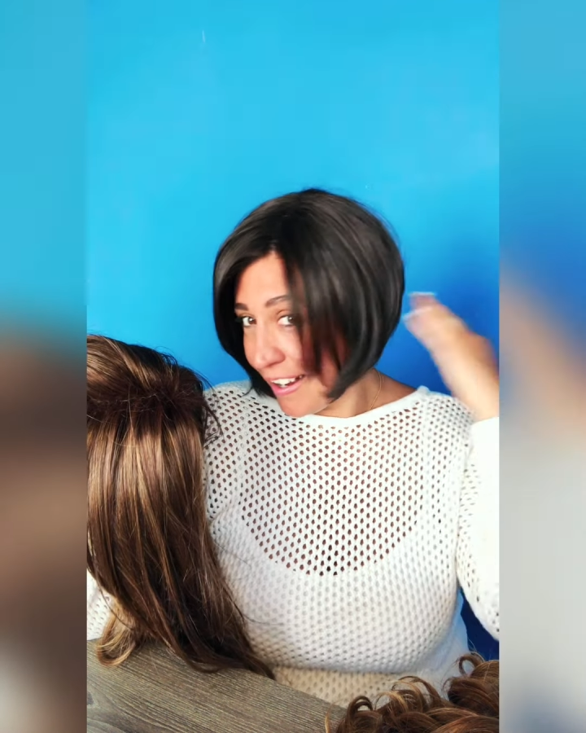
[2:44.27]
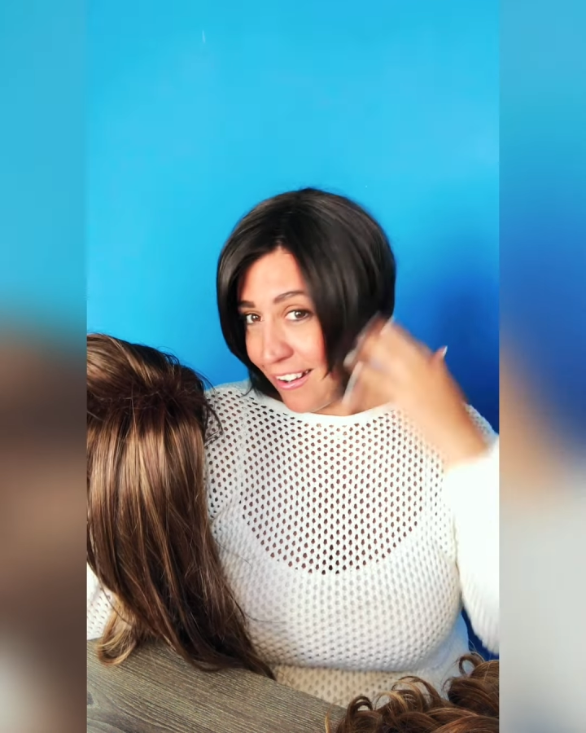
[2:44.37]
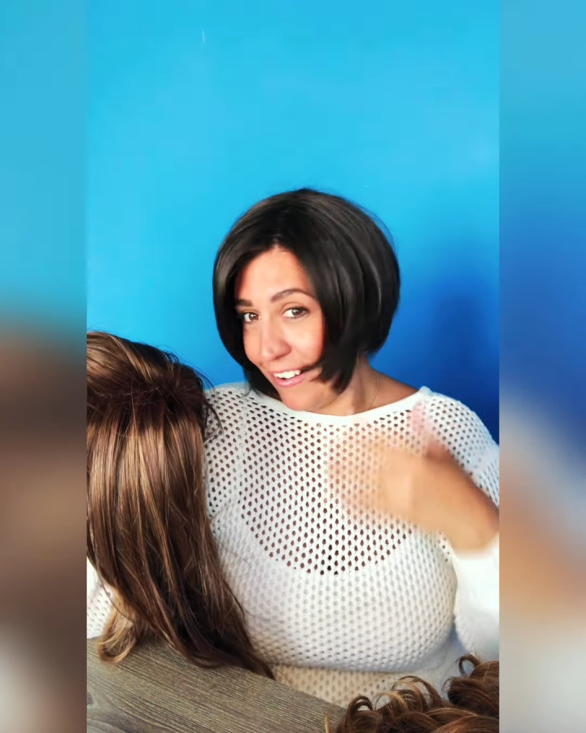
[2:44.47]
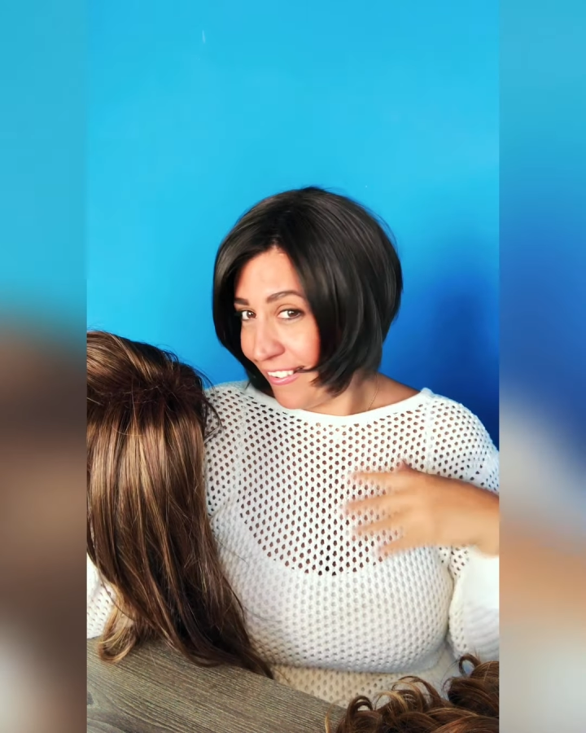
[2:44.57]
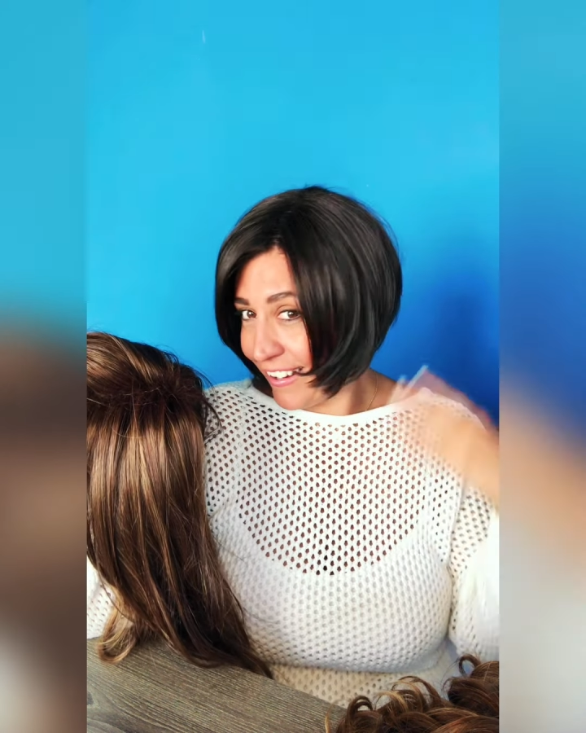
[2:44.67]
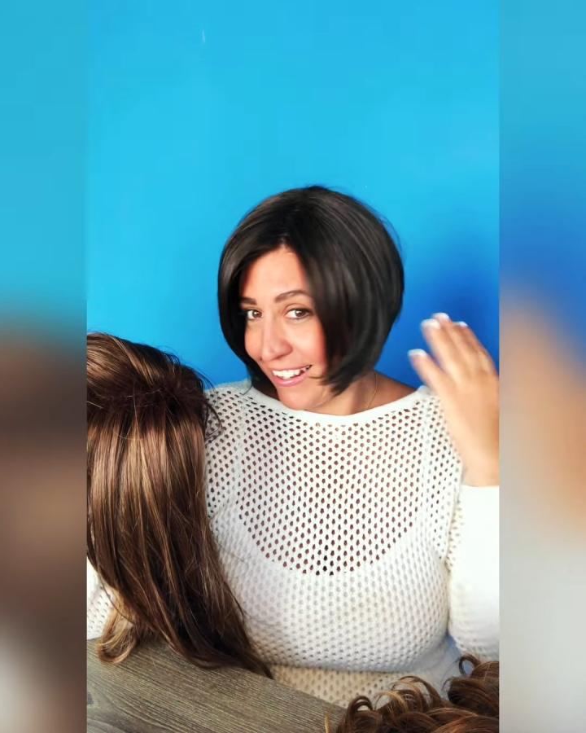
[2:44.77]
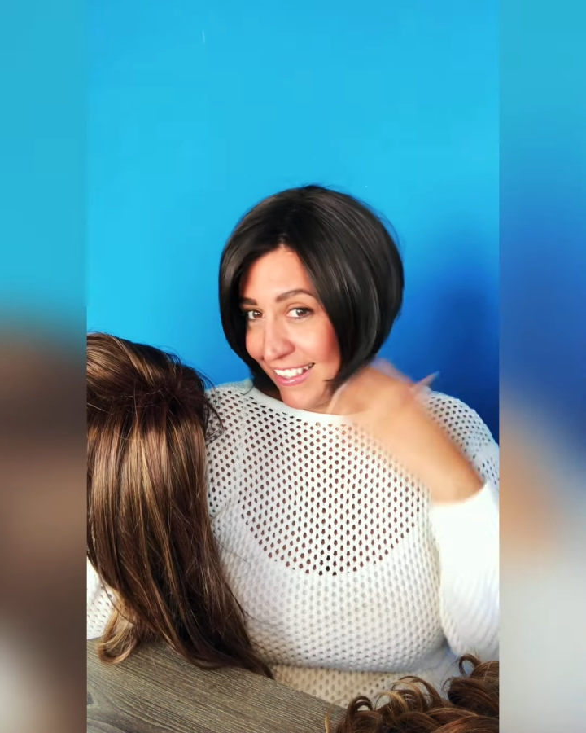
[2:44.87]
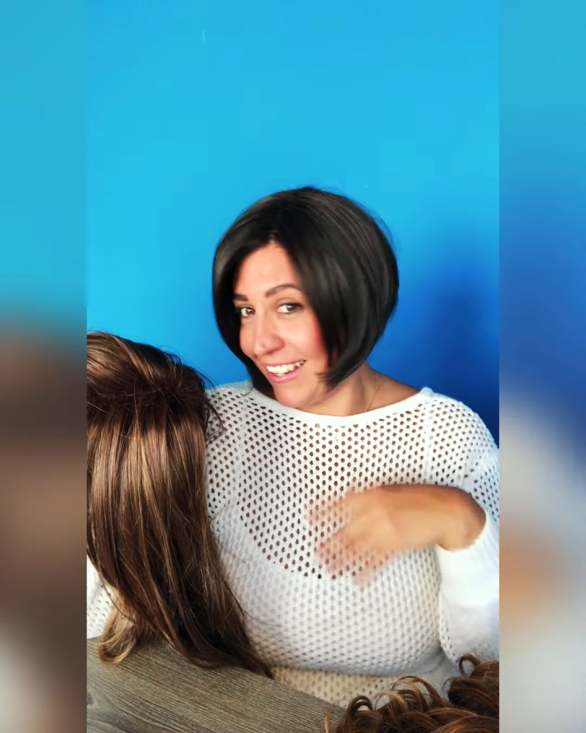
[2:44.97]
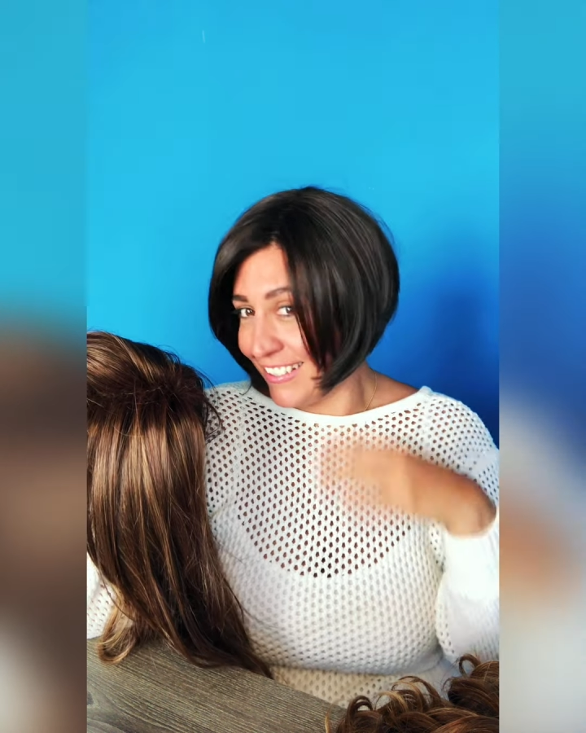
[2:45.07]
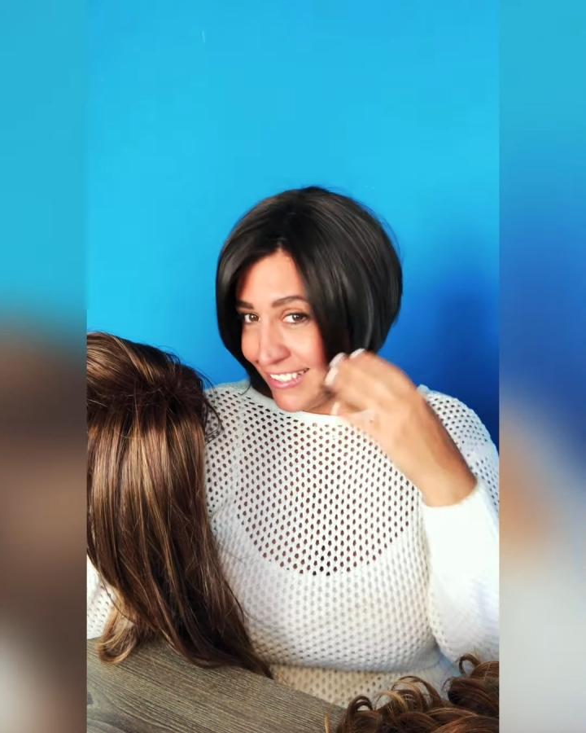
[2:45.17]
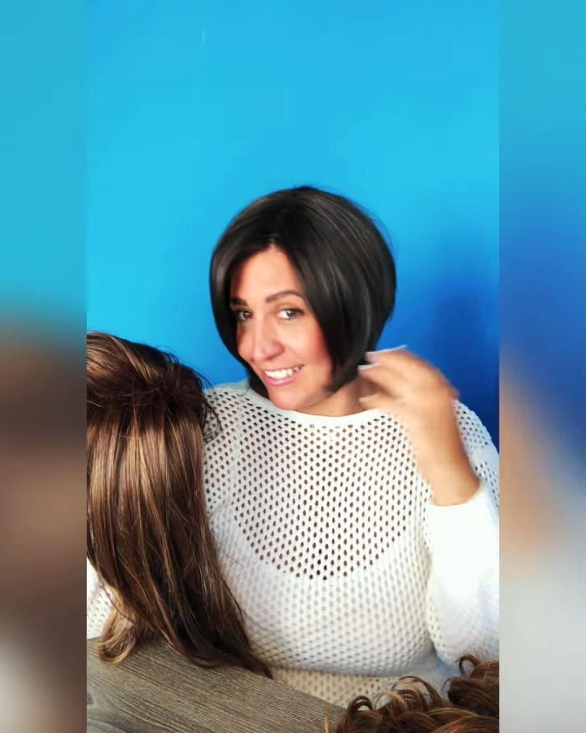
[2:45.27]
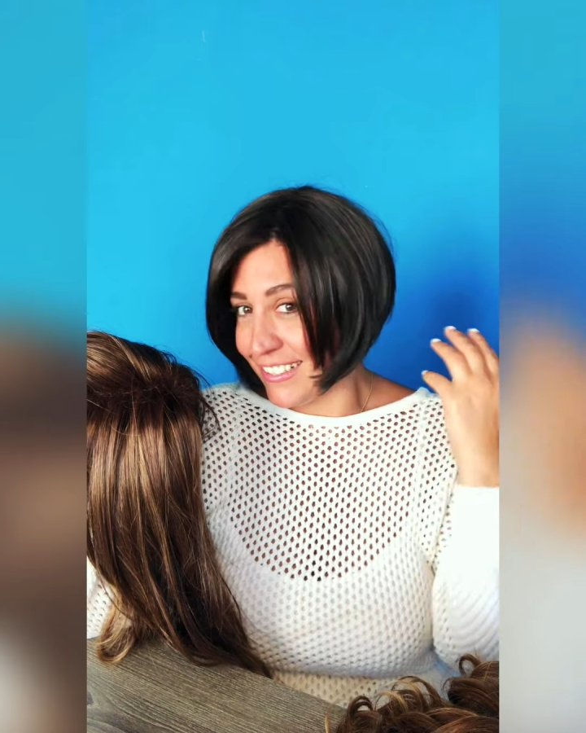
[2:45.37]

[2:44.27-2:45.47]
look at this,